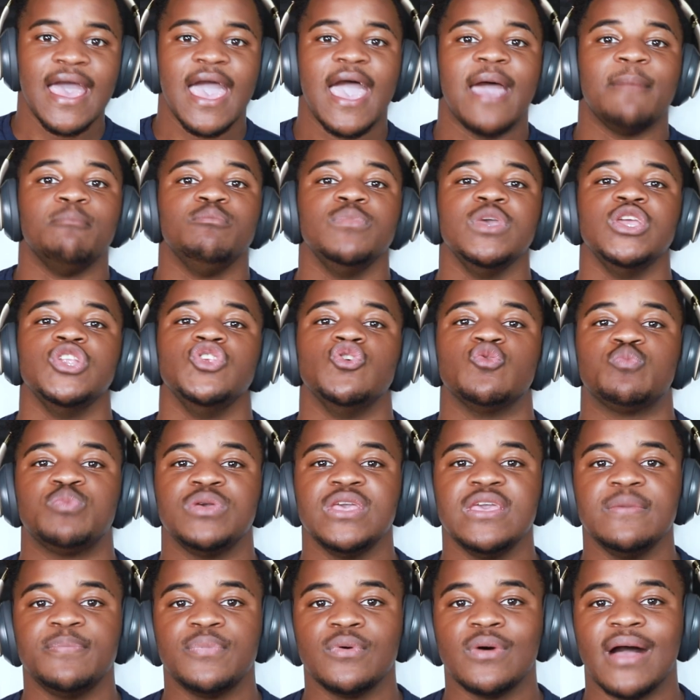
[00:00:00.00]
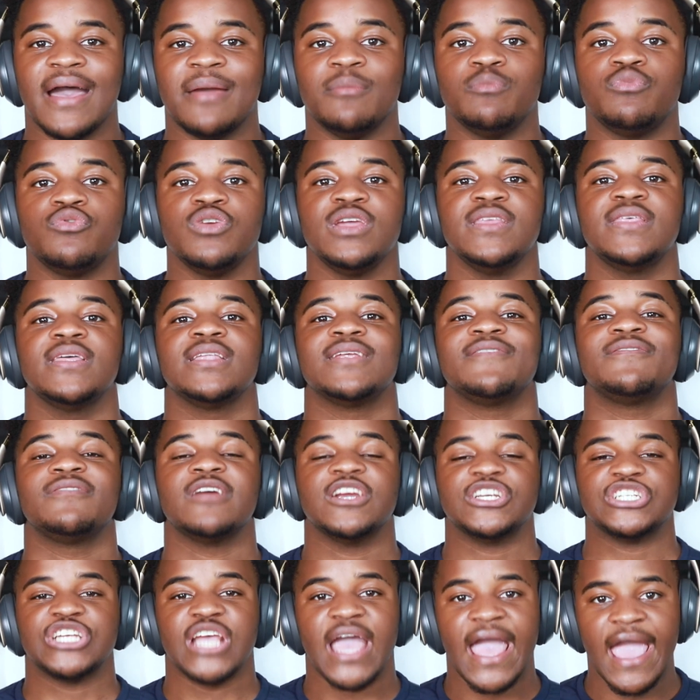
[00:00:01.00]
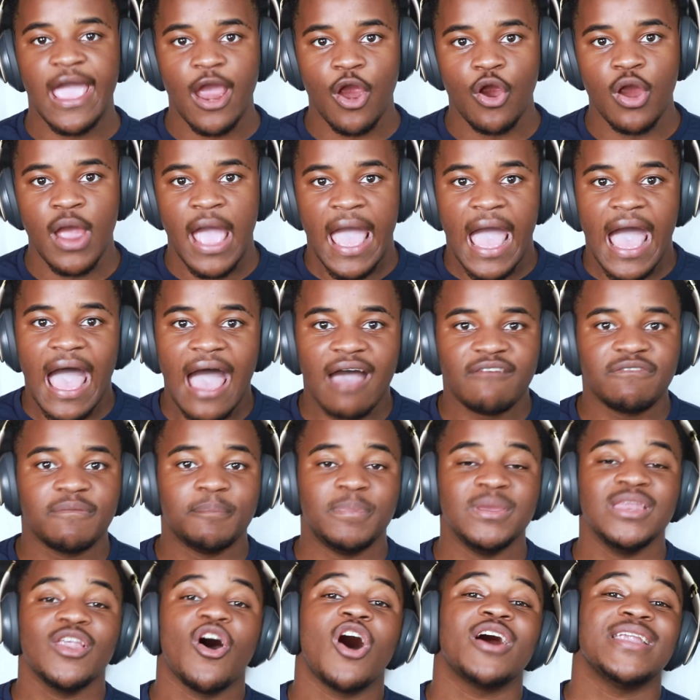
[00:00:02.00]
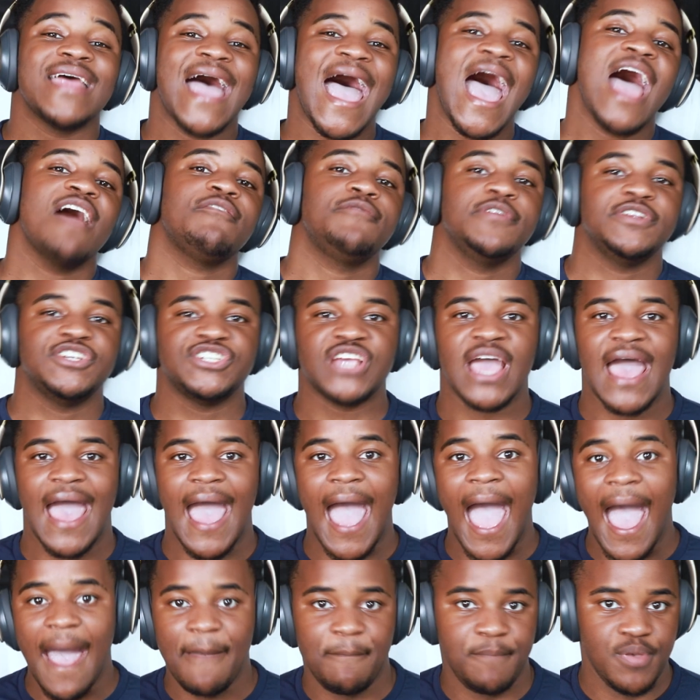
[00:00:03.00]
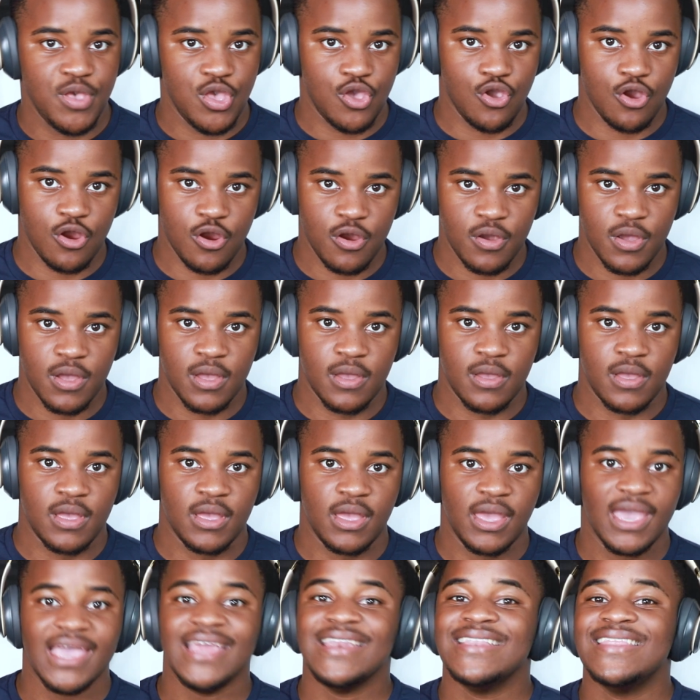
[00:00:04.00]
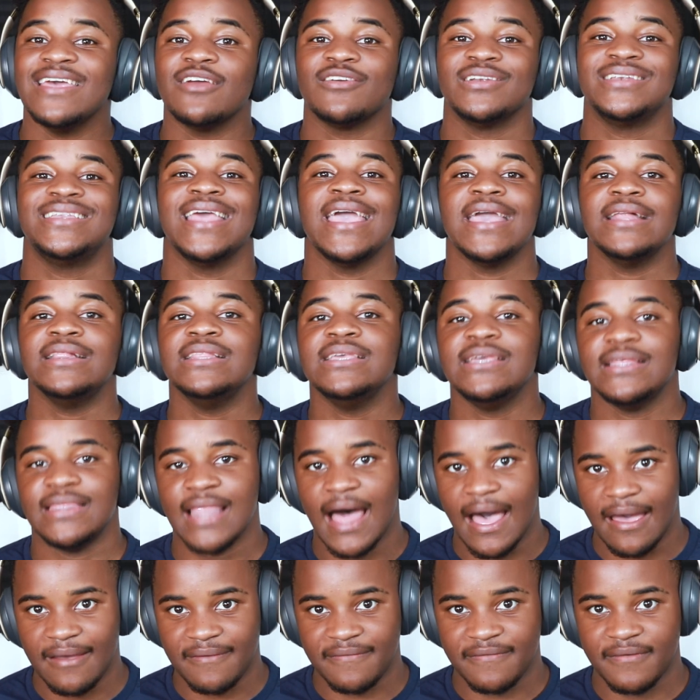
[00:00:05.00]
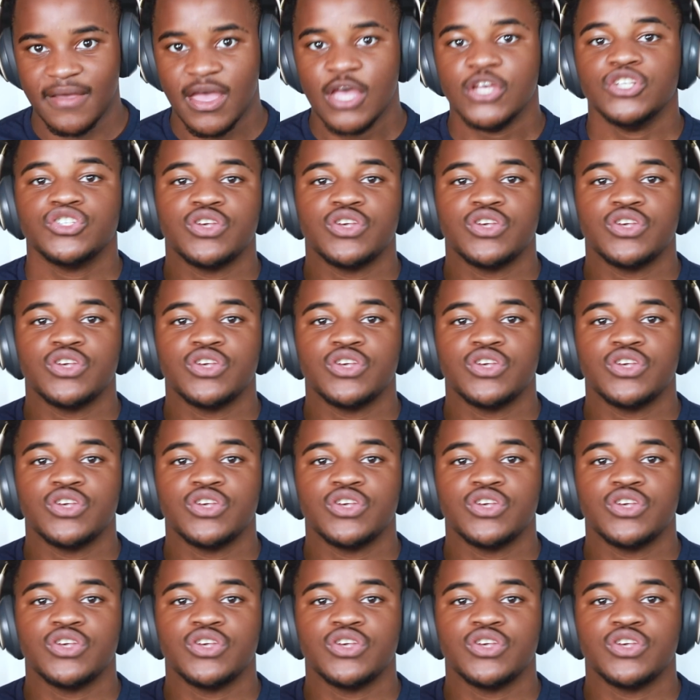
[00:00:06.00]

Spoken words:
and meet new people and breathe in fresh air have been on average happier in their daily life.